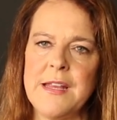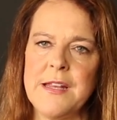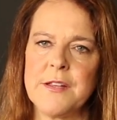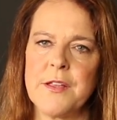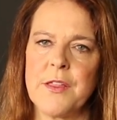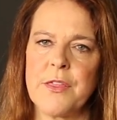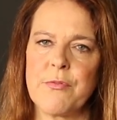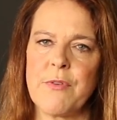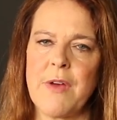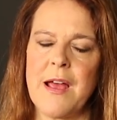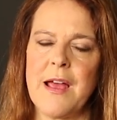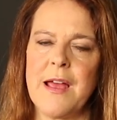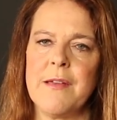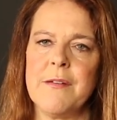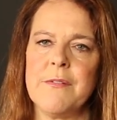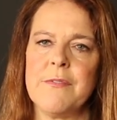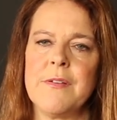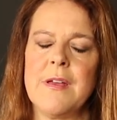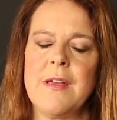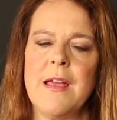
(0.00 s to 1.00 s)
to
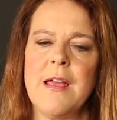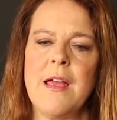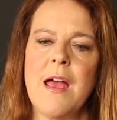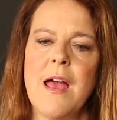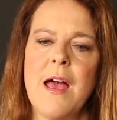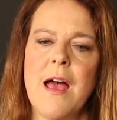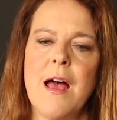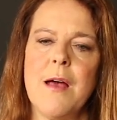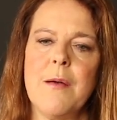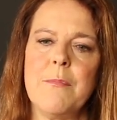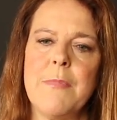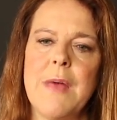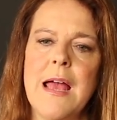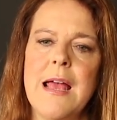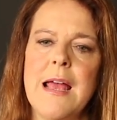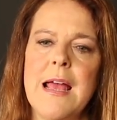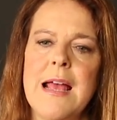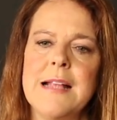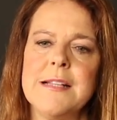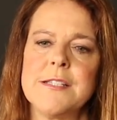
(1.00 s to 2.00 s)
thrive.
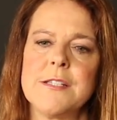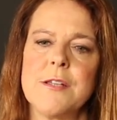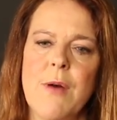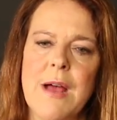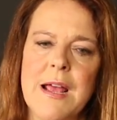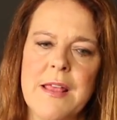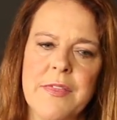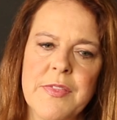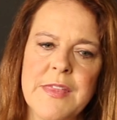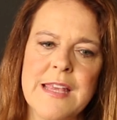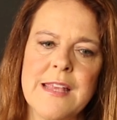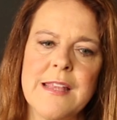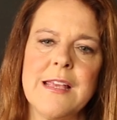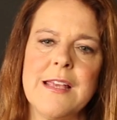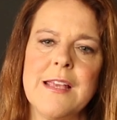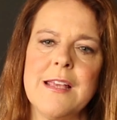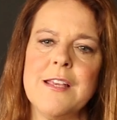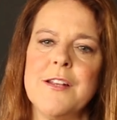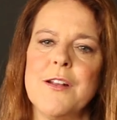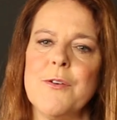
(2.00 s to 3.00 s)
And so I
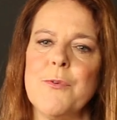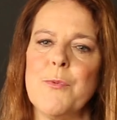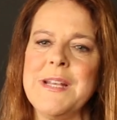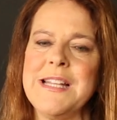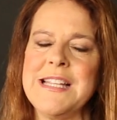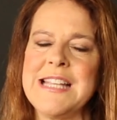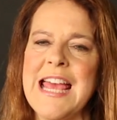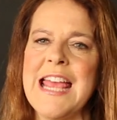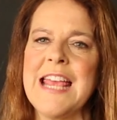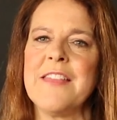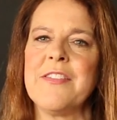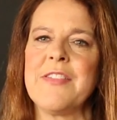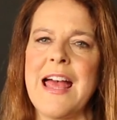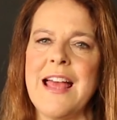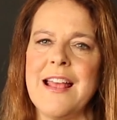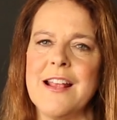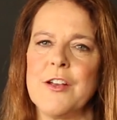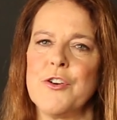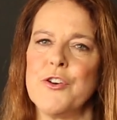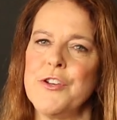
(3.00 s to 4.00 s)
think, we take
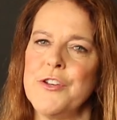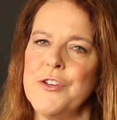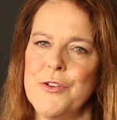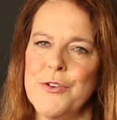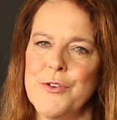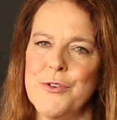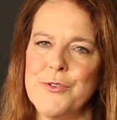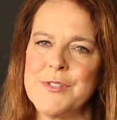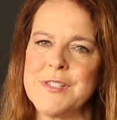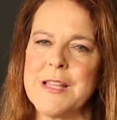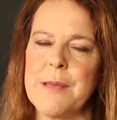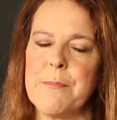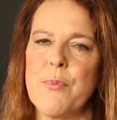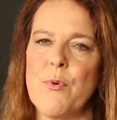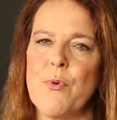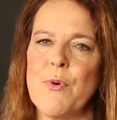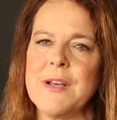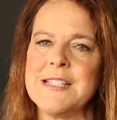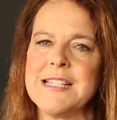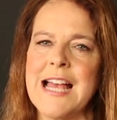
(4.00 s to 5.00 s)
that good news that
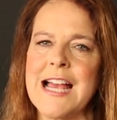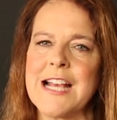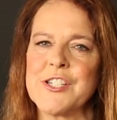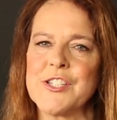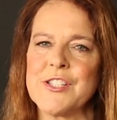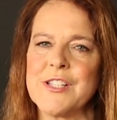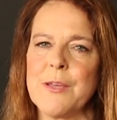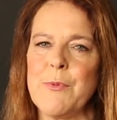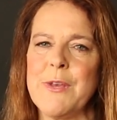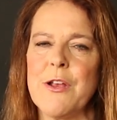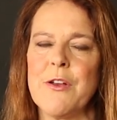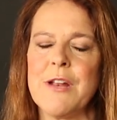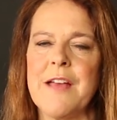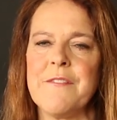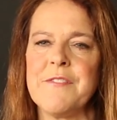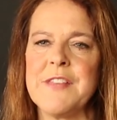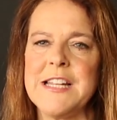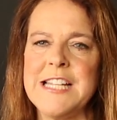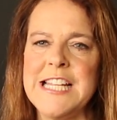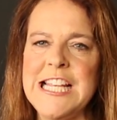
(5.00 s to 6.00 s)
boys actually, we don't
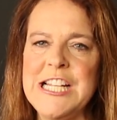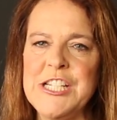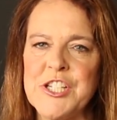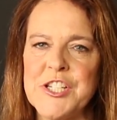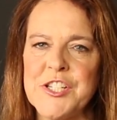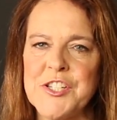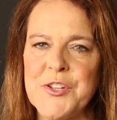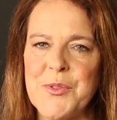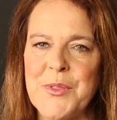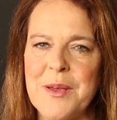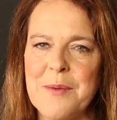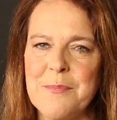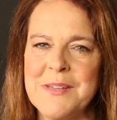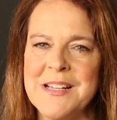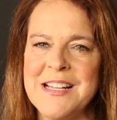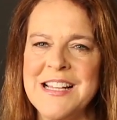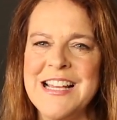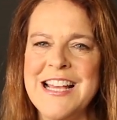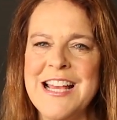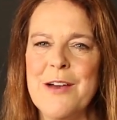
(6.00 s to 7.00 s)
have to teach it to
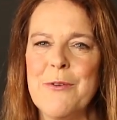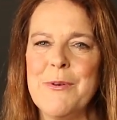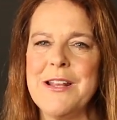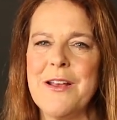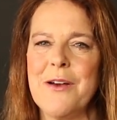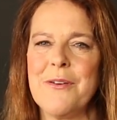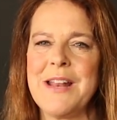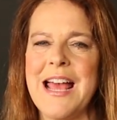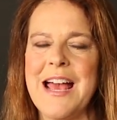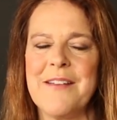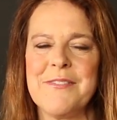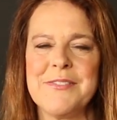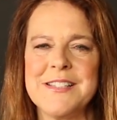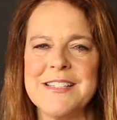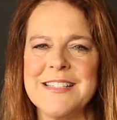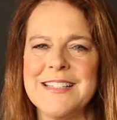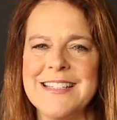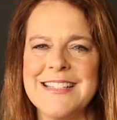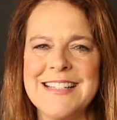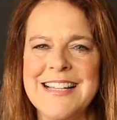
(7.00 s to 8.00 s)
them. We don't have
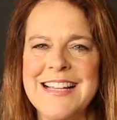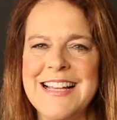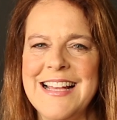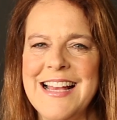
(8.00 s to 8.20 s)
to,